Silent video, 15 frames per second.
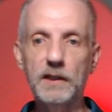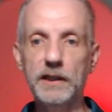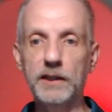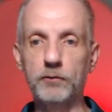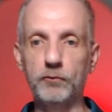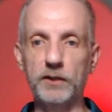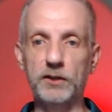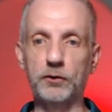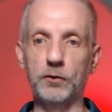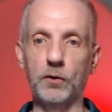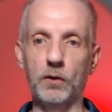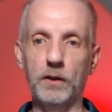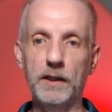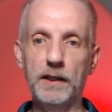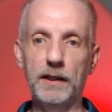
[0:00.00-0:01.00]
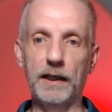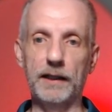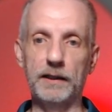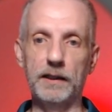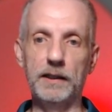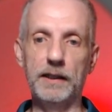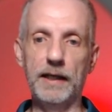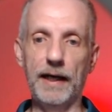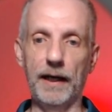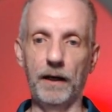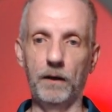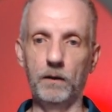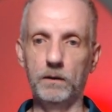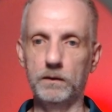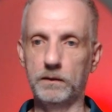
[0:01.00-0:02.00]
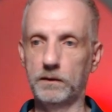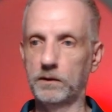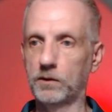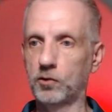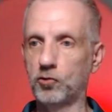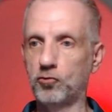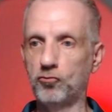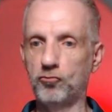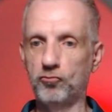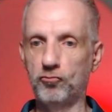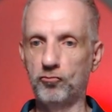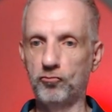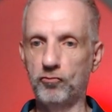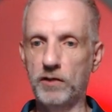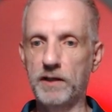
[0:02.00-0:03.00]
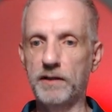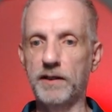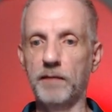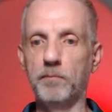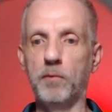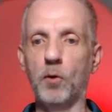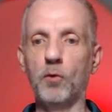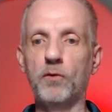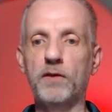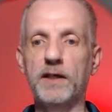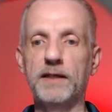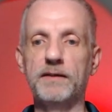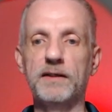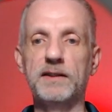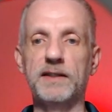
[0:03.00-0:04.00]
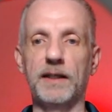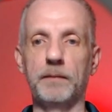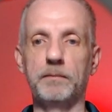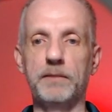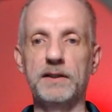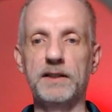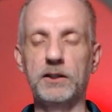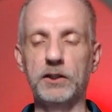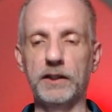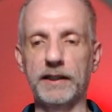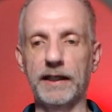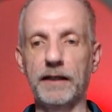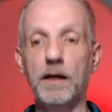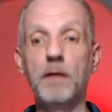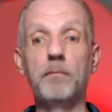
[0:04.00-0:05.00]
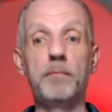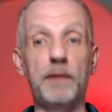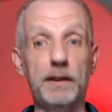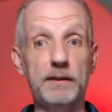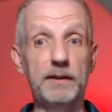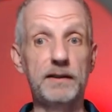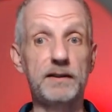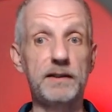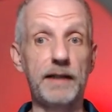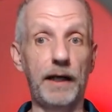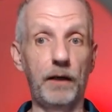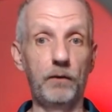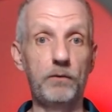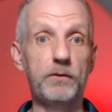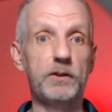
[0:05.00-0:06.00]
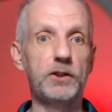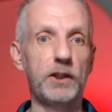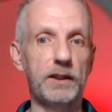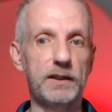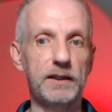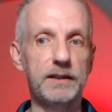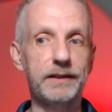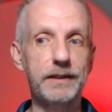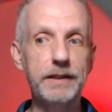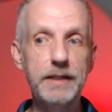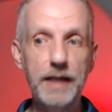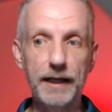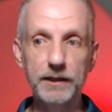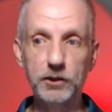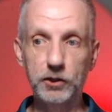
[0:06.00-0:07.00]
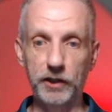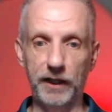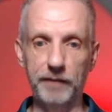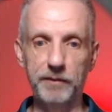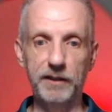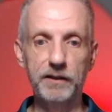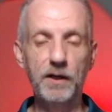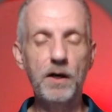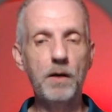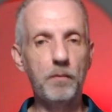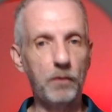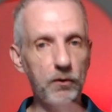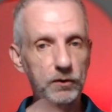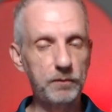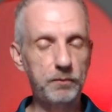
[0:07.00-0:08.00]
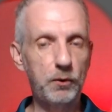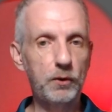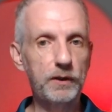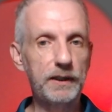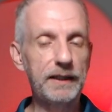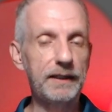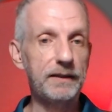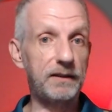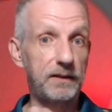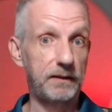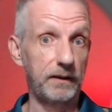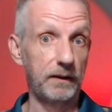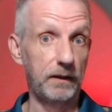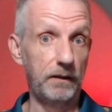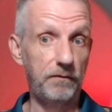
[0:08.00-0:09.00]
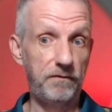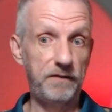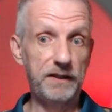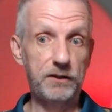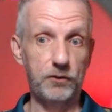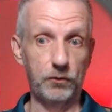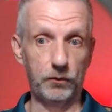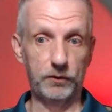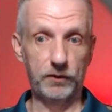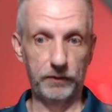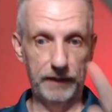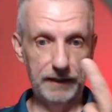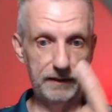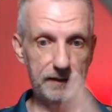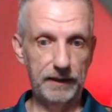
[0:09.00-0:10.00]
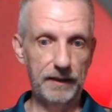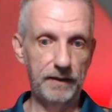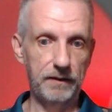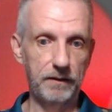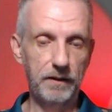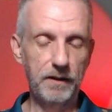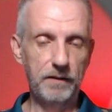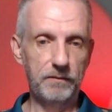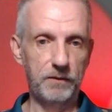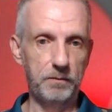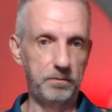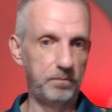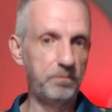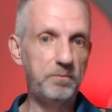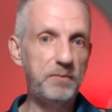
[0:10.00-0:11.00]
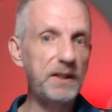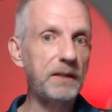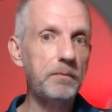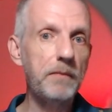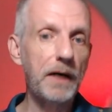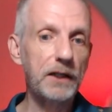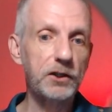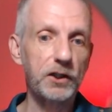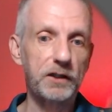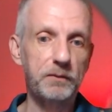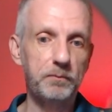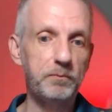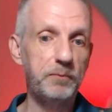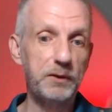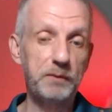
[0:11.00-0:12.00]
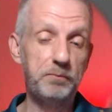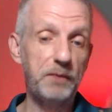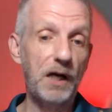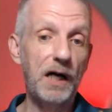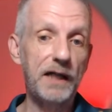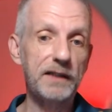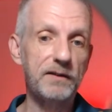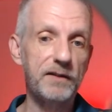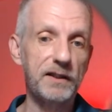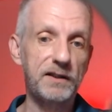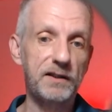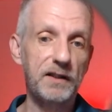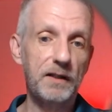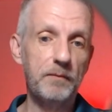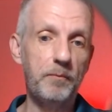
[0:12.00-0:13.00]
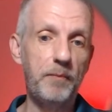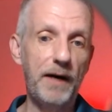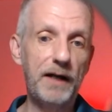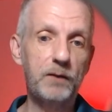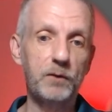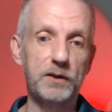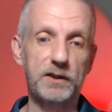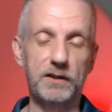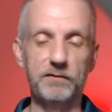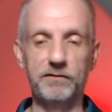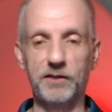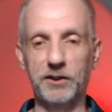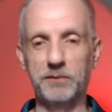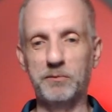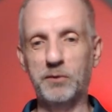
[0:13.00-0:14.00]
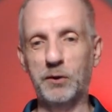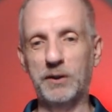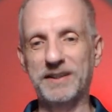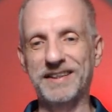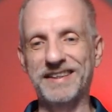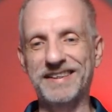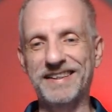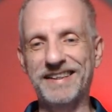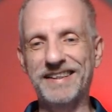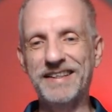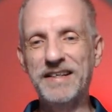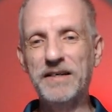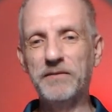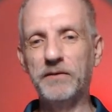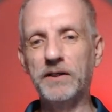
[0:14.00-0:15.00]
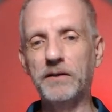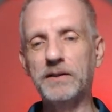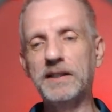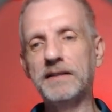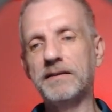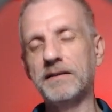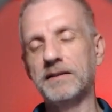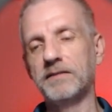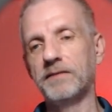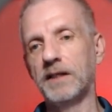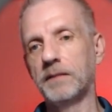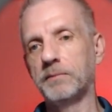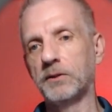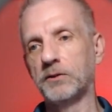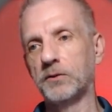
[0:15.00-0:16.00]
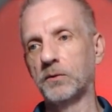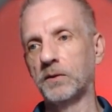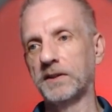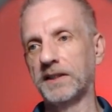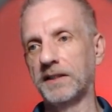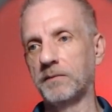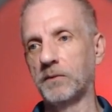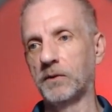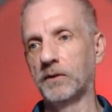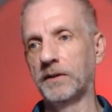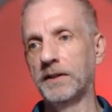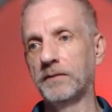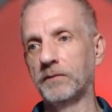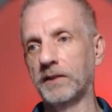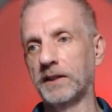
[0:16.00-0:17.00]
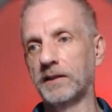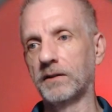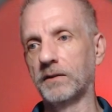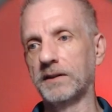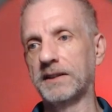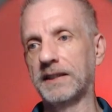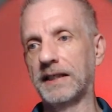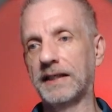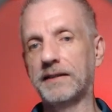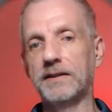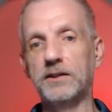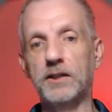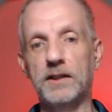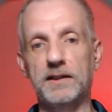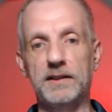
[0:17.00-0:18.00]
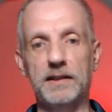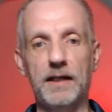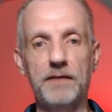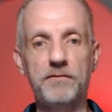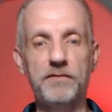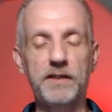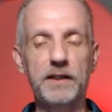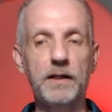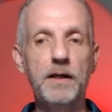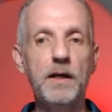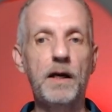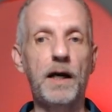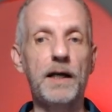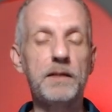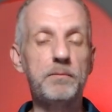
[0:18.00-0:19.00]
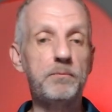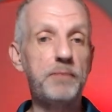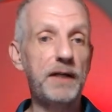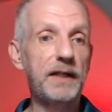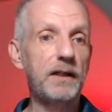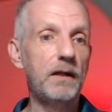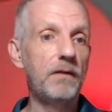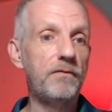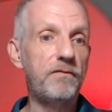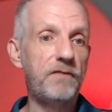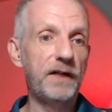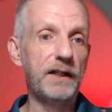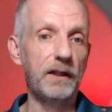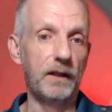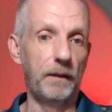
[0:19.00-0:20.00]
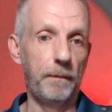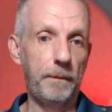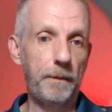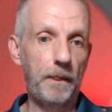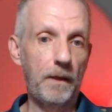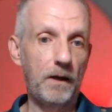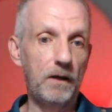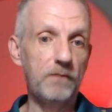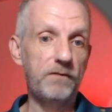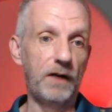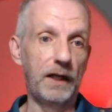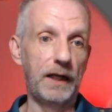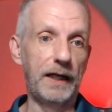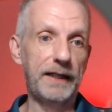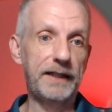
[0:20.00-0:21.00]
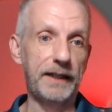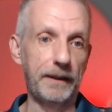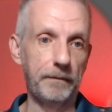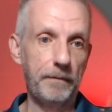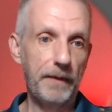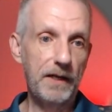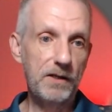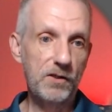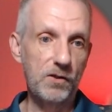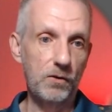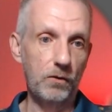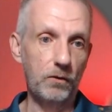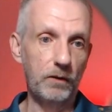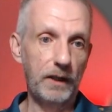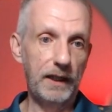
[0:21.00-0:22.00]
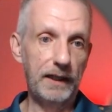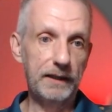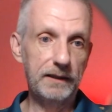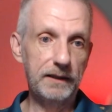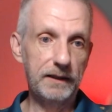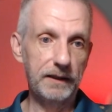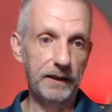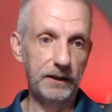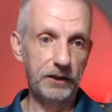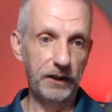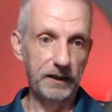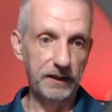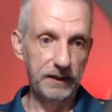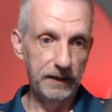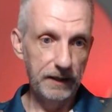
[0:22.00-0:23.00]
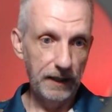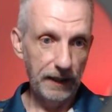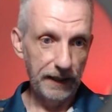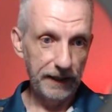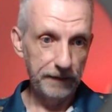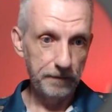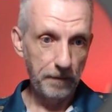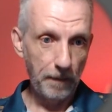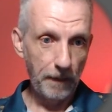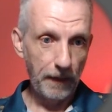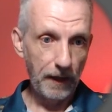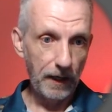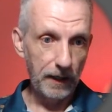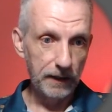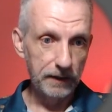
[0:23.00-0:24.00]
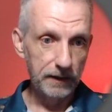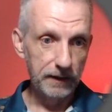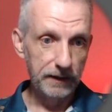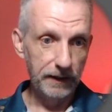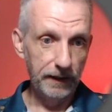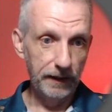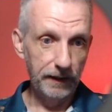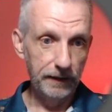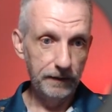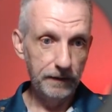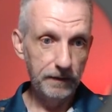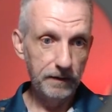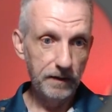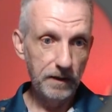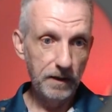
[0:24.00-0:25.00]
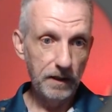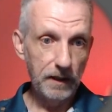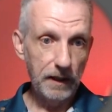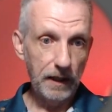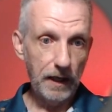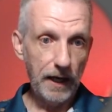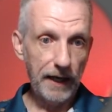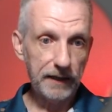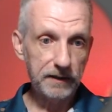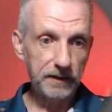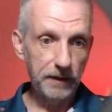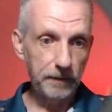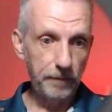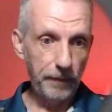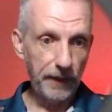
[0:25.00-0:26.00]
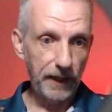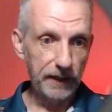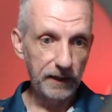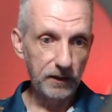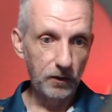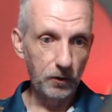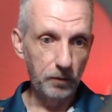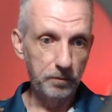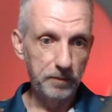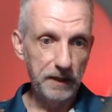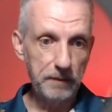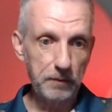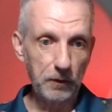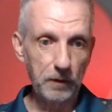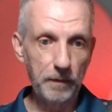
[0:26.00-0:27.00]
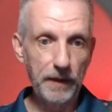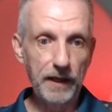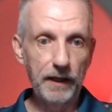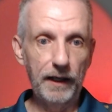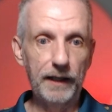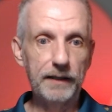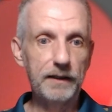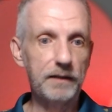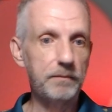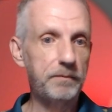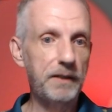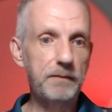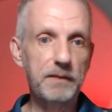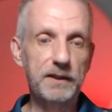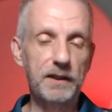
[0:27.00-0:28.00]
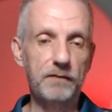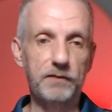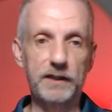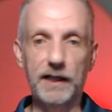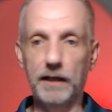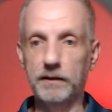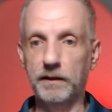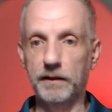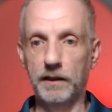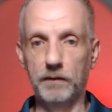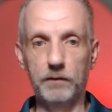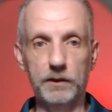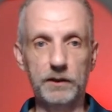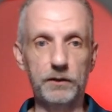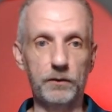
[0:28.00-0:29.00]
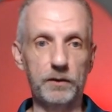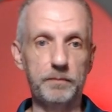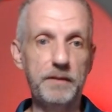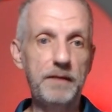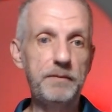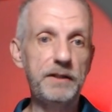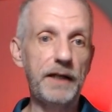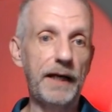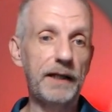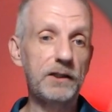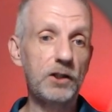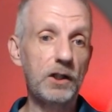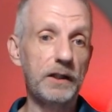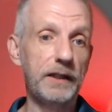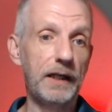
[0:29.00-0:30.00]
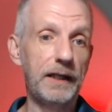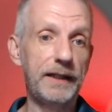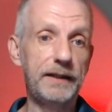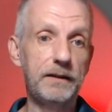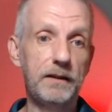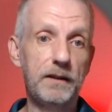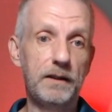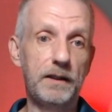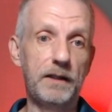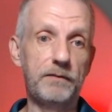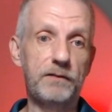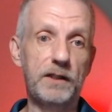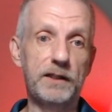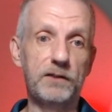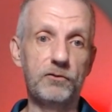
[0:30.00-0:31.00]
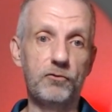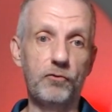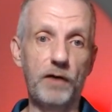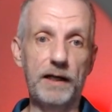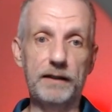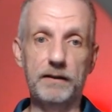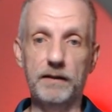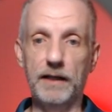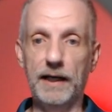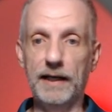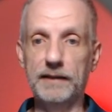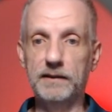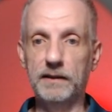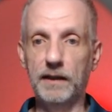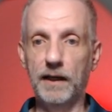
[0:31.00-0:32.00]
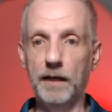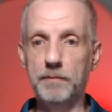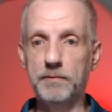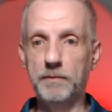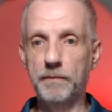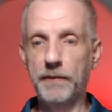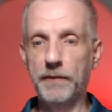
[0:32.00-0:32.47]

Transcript: Hit restore. And now they're both in the same position again. But it's now the Genesis 9 shape. And most importantly, it's still a fit suit. So that's kind of the big magic behind this backwards conversion process here. We don't need the developer tools anymore. We go and select the Genesis 9 figure and pick a figure of our liking. So under Genesis 9, under actor, I can go to people and then pick myself a character that I want to use. Maybe Angela 9, left click and drag that up.